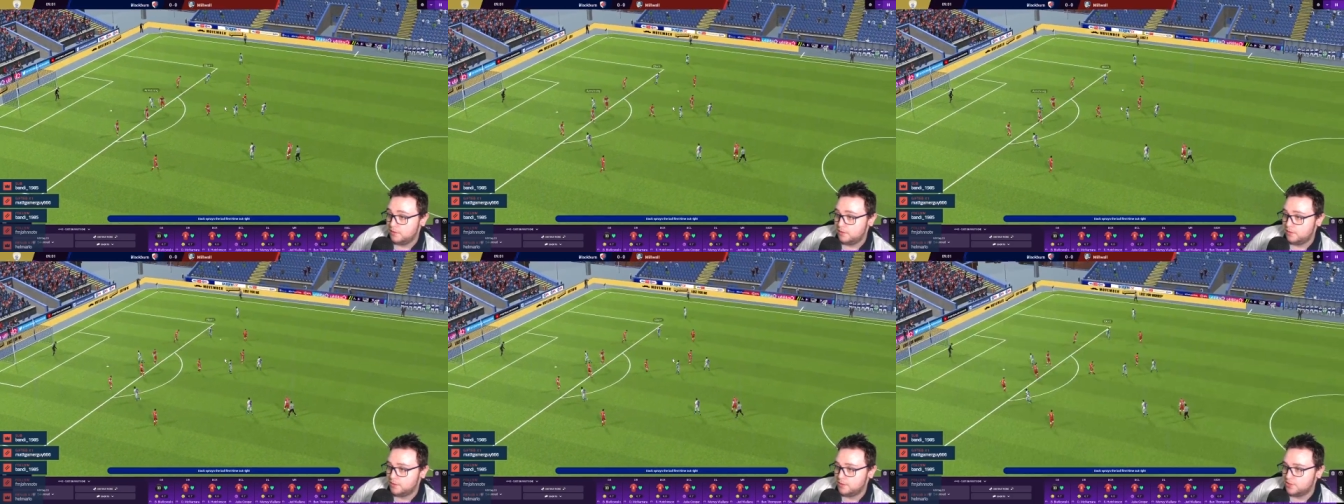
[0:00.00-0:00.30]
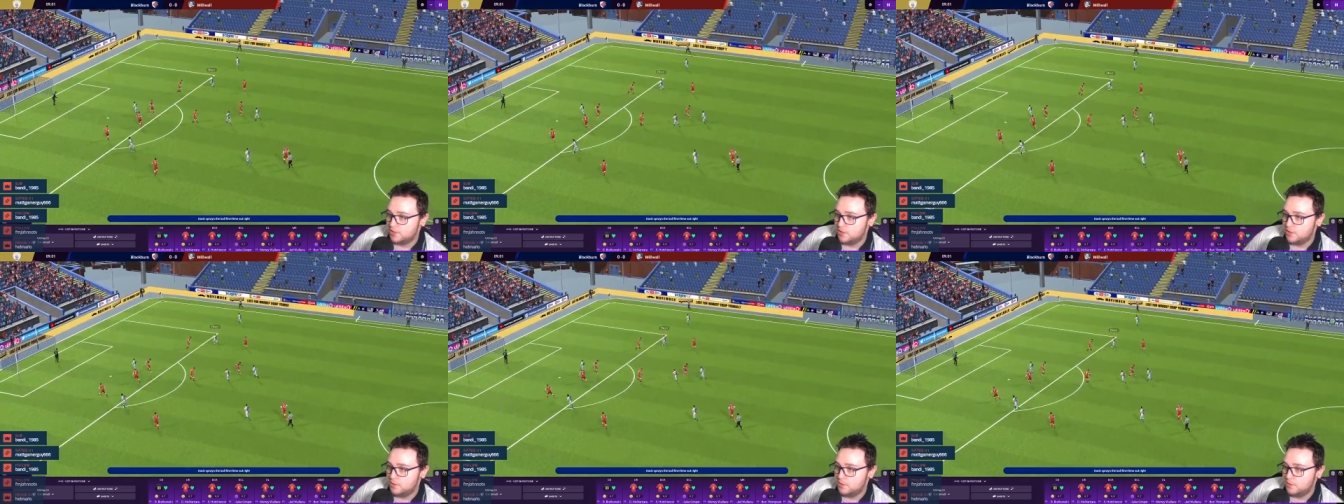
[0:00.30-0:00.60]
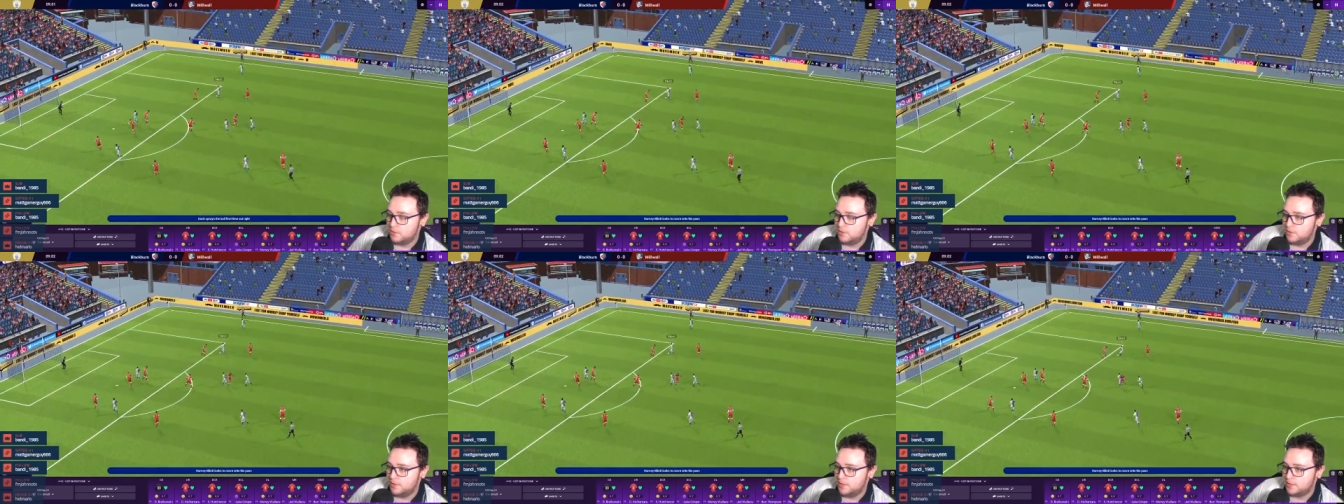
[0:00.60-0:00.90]

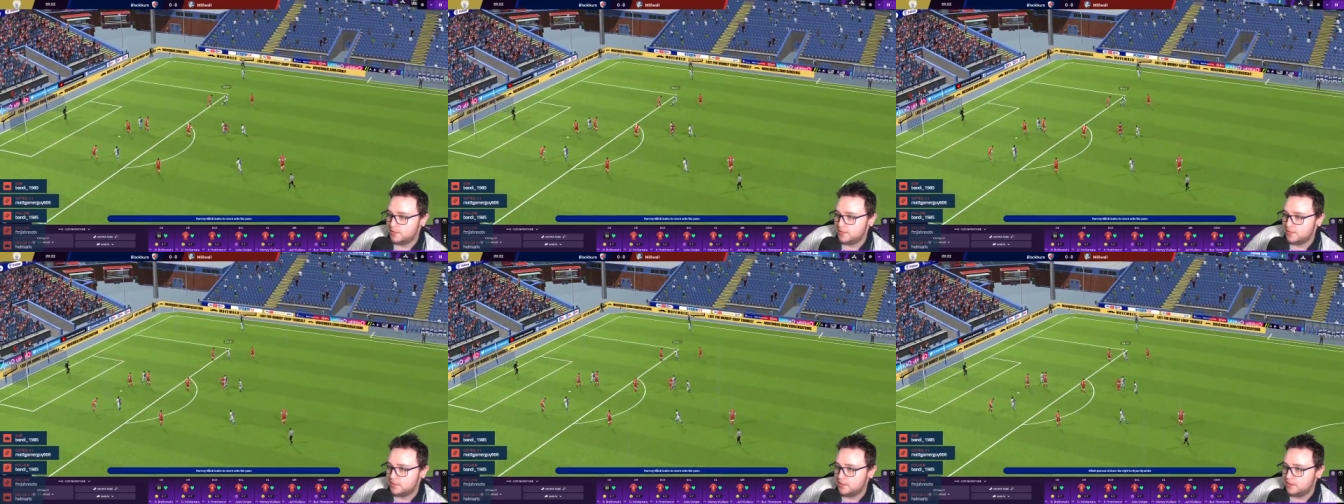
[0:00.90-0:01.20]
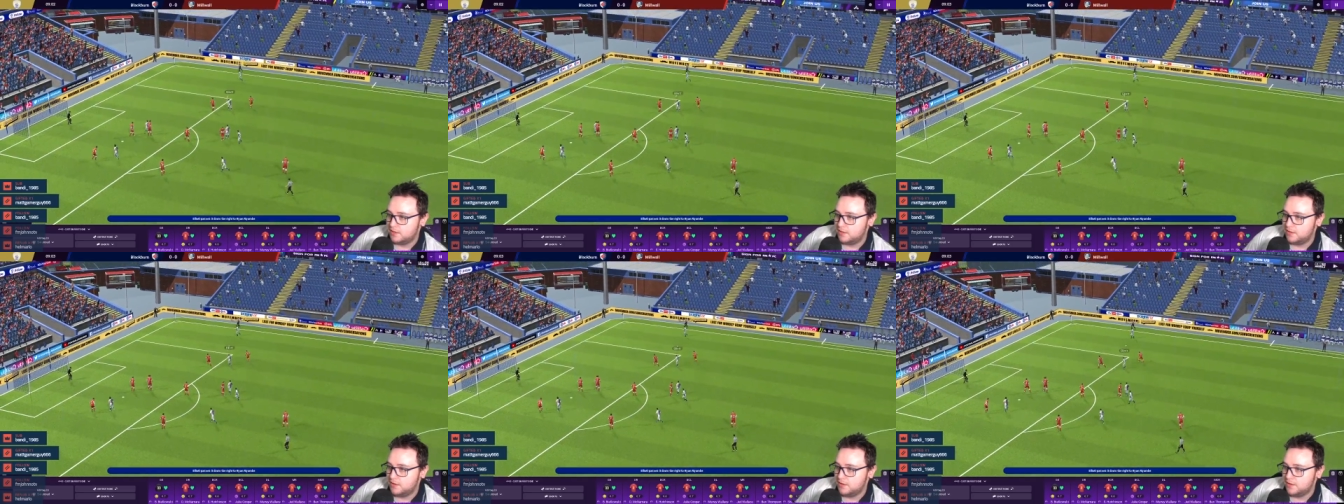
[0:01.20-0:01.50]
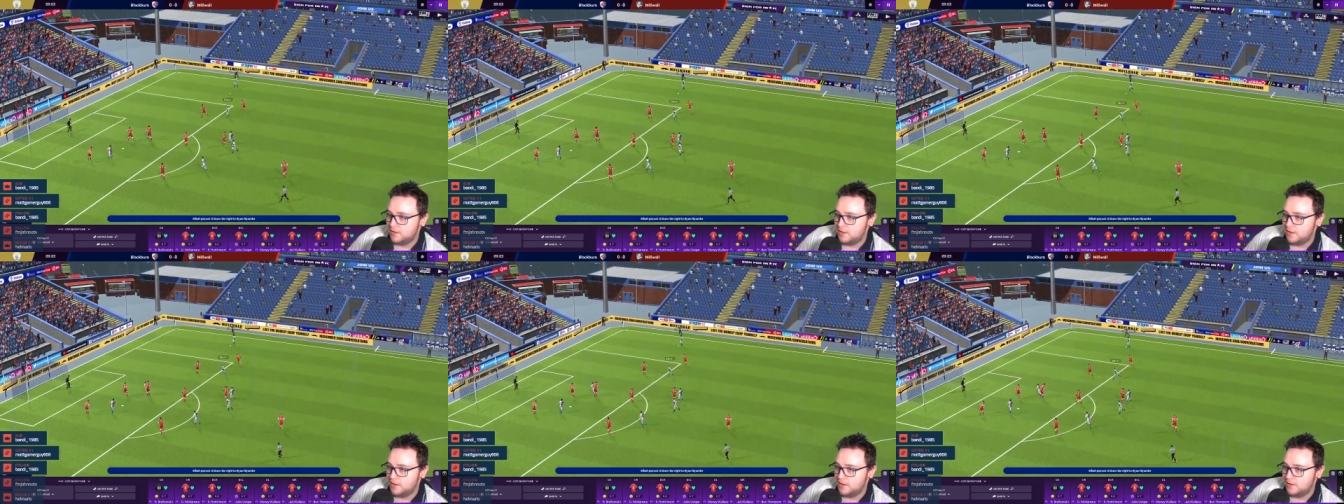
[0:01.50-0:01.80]
Also, is this the
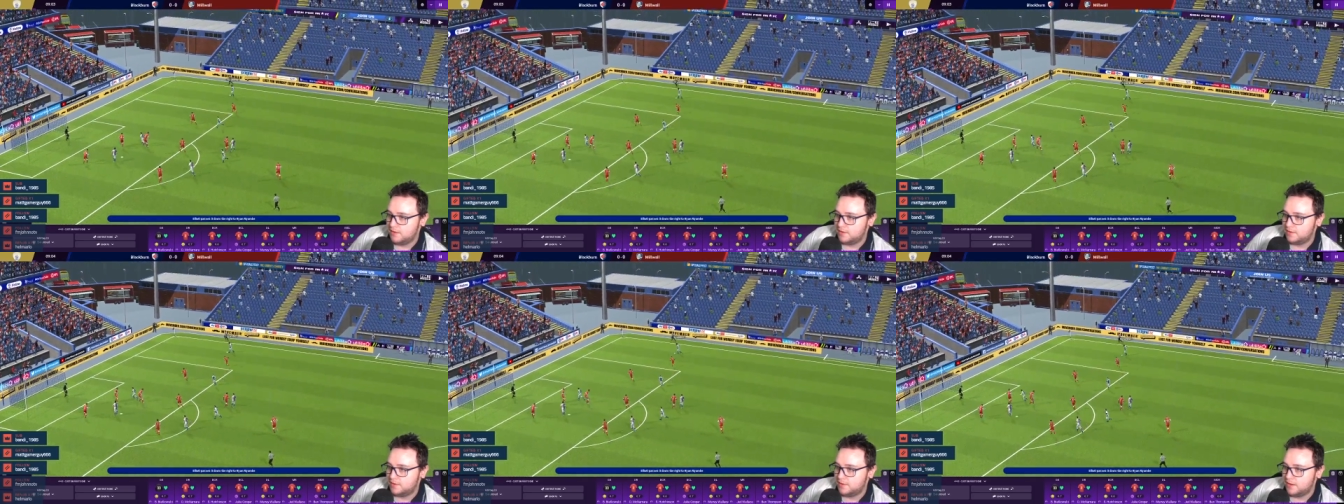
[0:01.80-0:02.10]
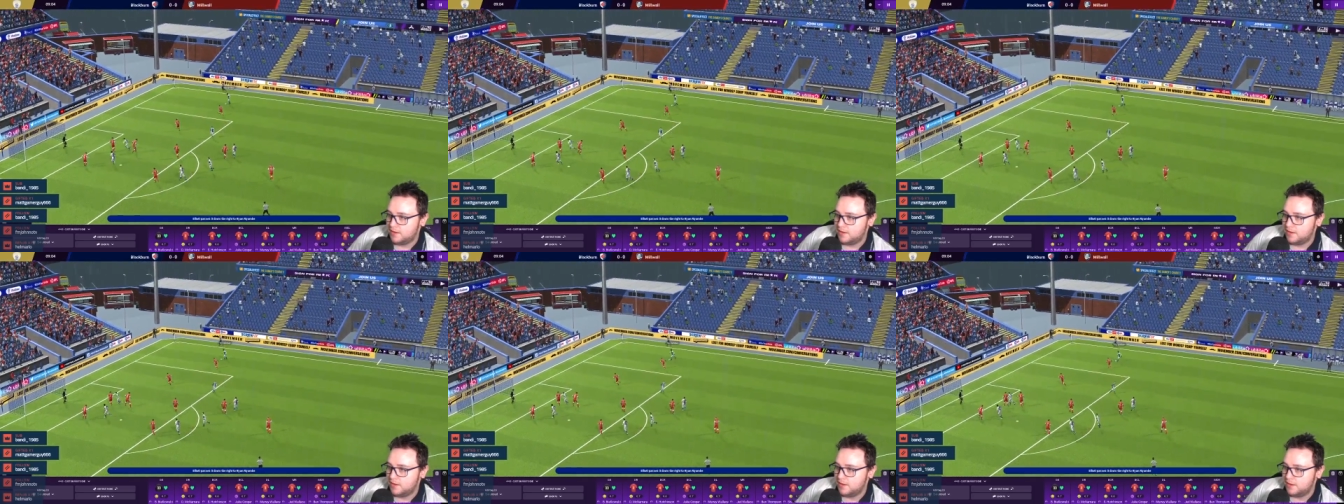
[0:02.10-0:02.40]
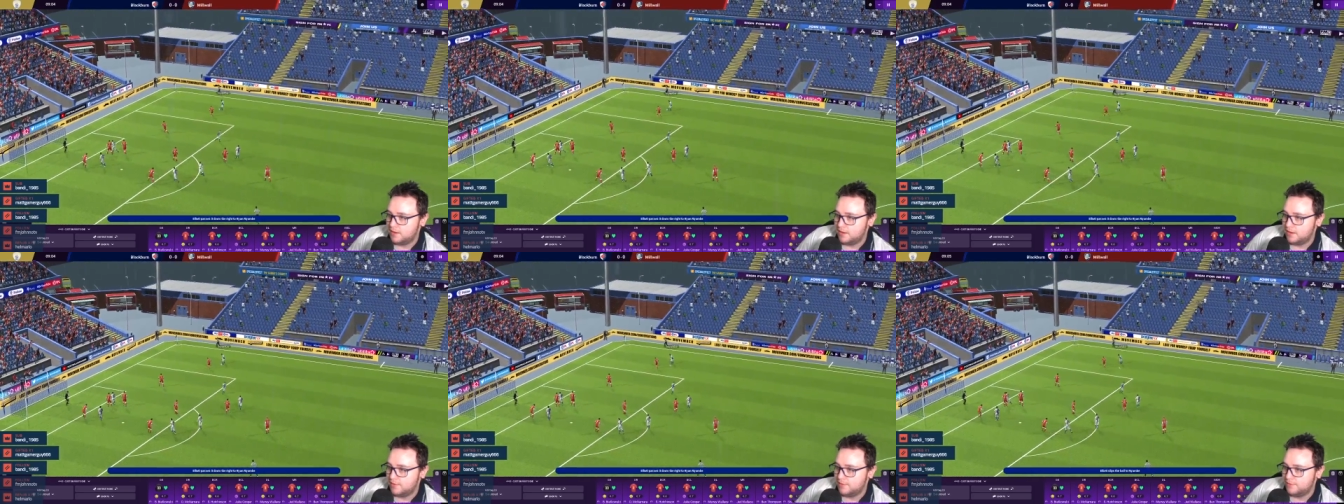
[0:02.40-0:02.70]
third kit or the second
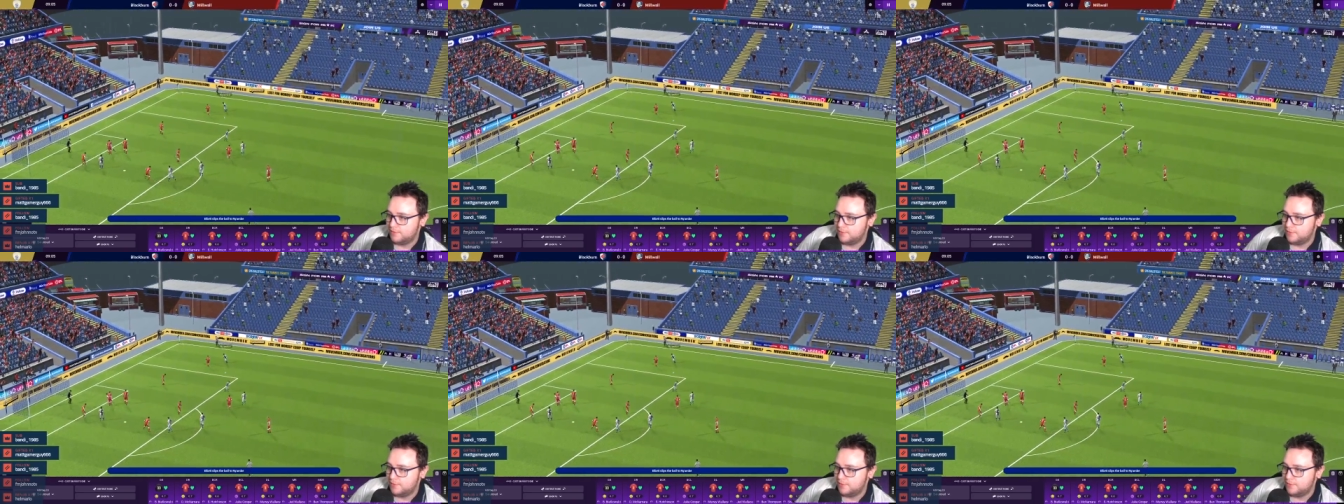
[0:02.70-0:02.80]
kit